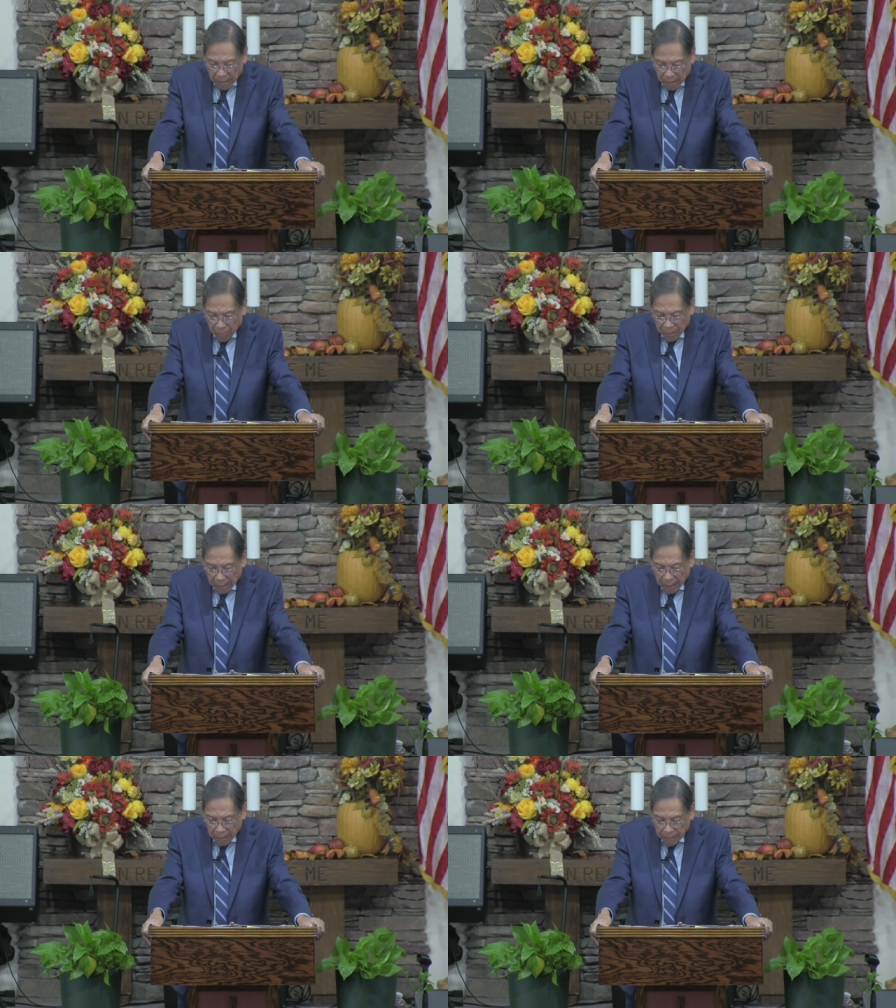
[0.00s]
here we
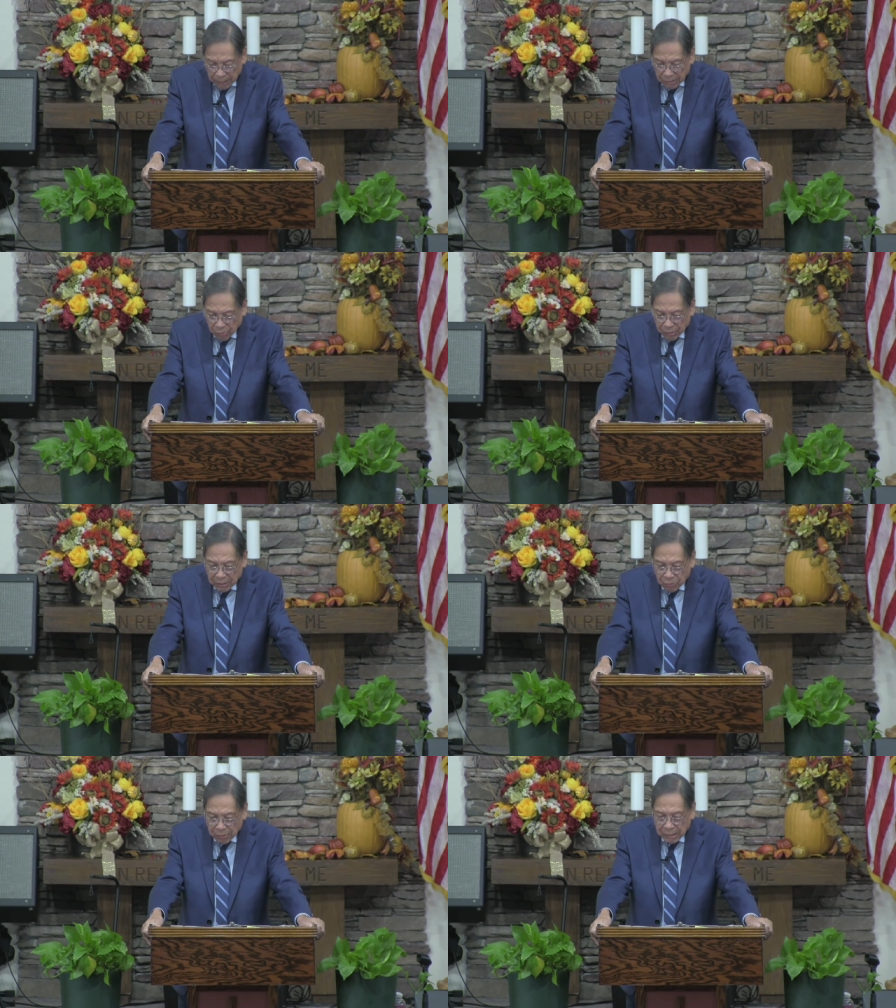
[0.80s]
are in
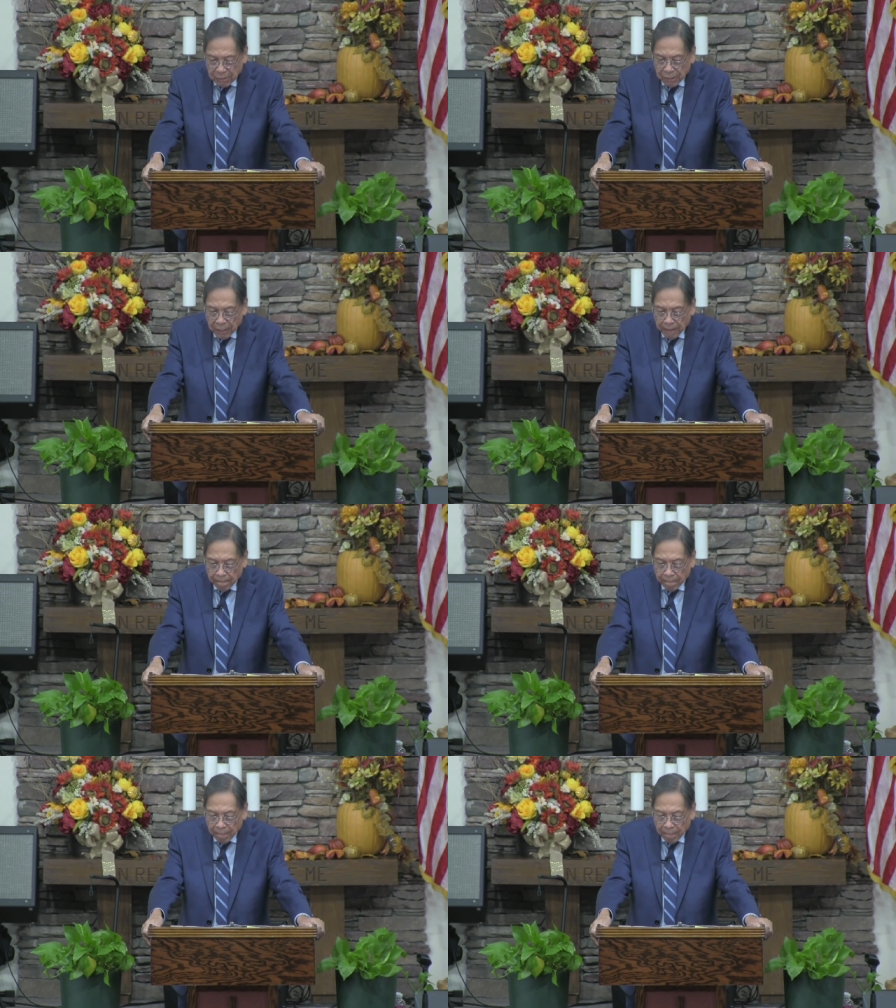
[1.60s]
2023.